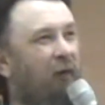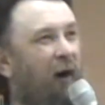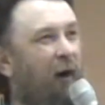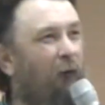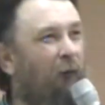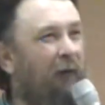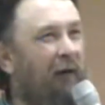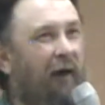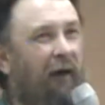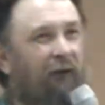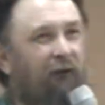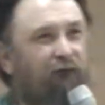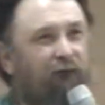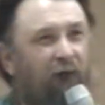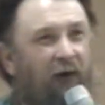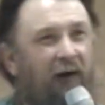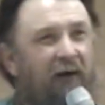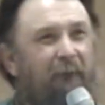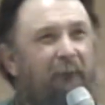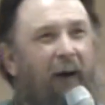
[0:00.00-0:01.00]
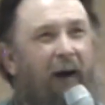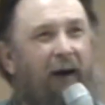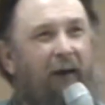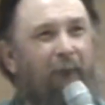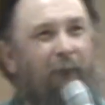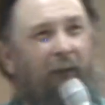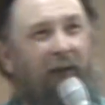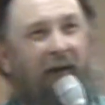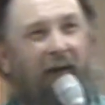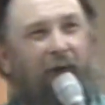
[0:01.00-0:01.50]
We thought we had a stray
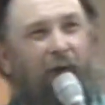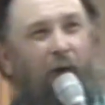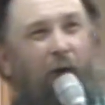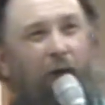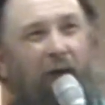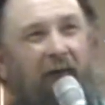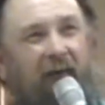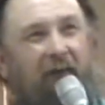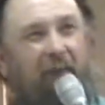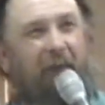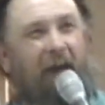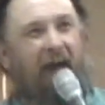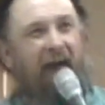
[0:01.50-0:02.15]
pot plant growing in the